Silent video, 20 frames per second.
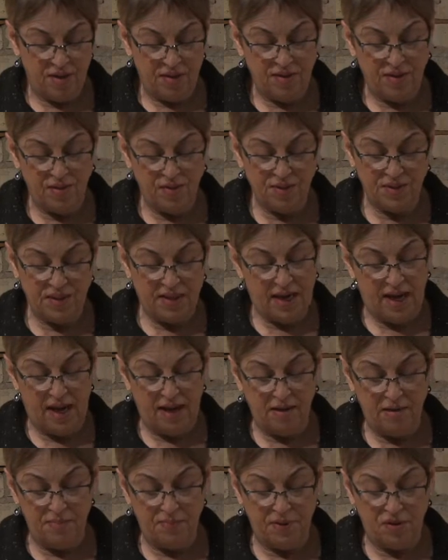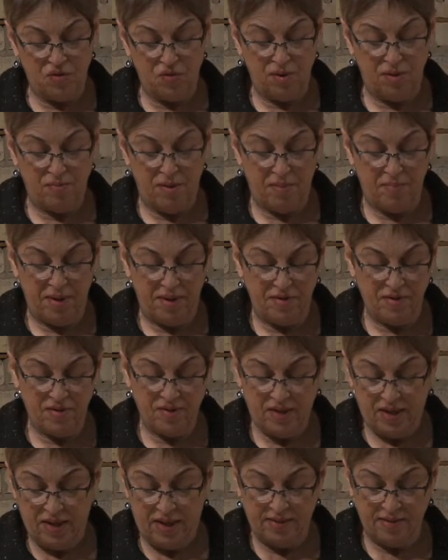There was an aisle between my
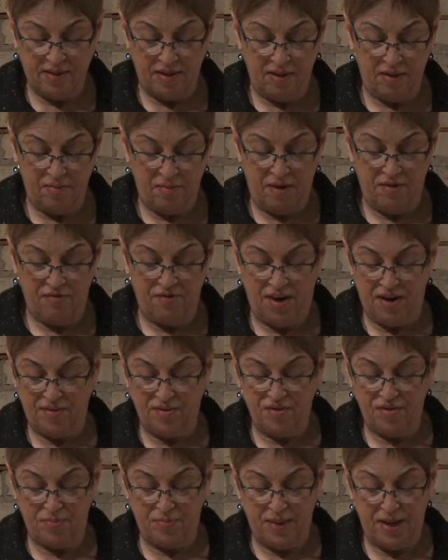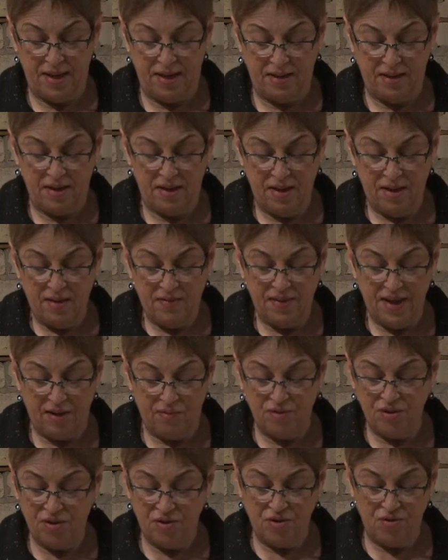mother's closet and my father's bed.
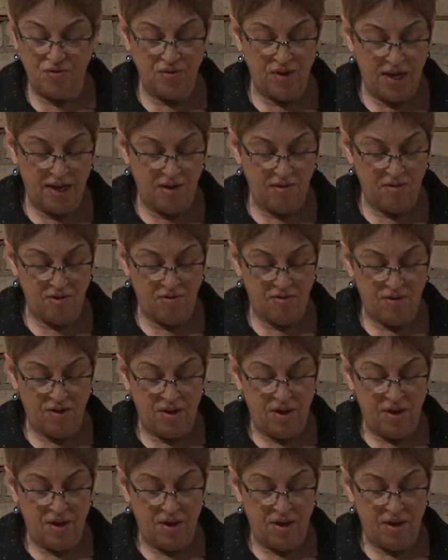That was too narrow.